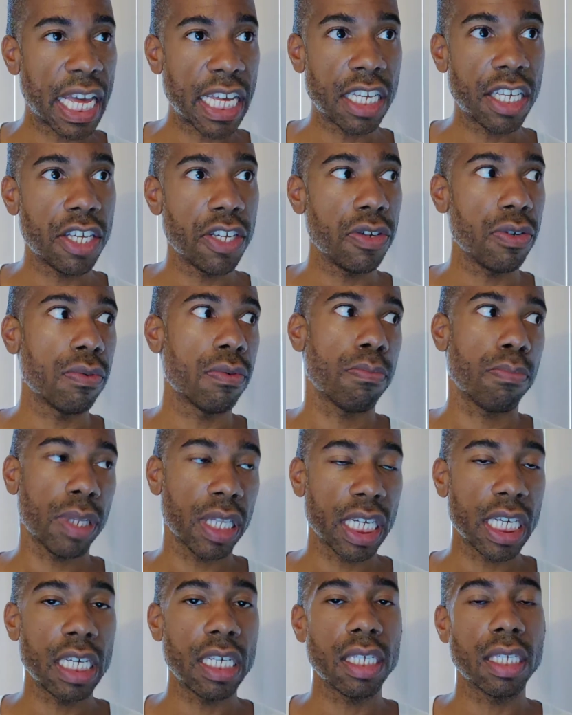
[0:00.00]
Thank you,
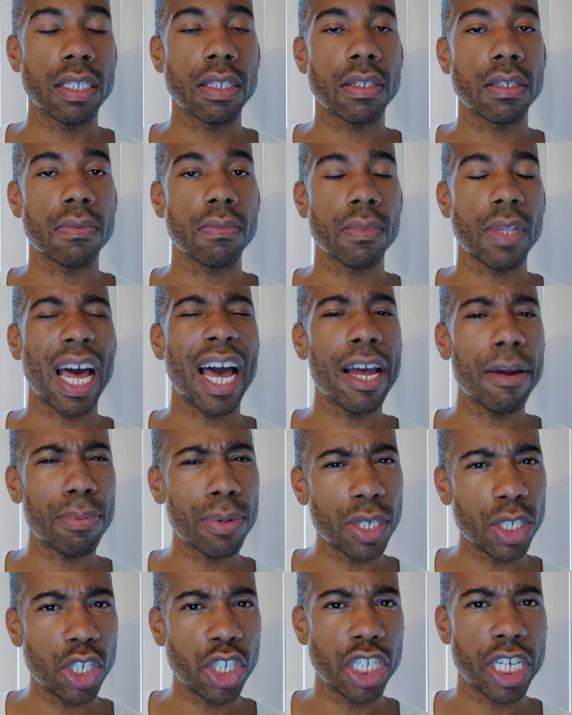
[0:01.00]
please. I
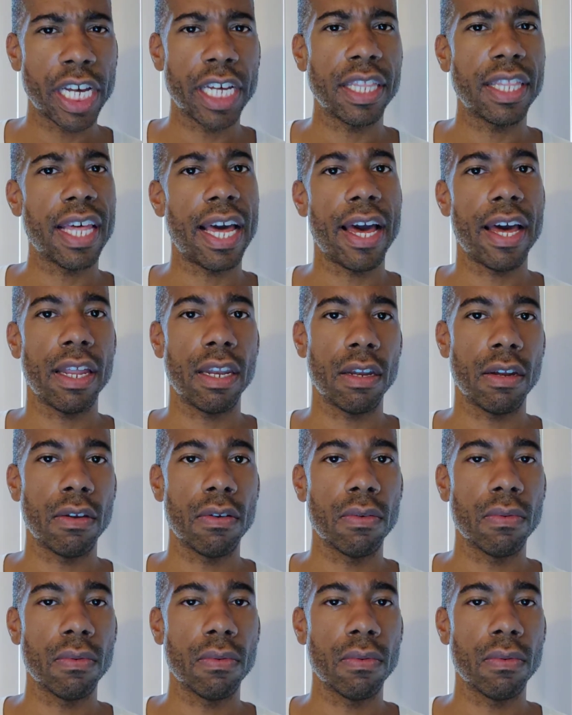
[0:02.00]
appreciate that.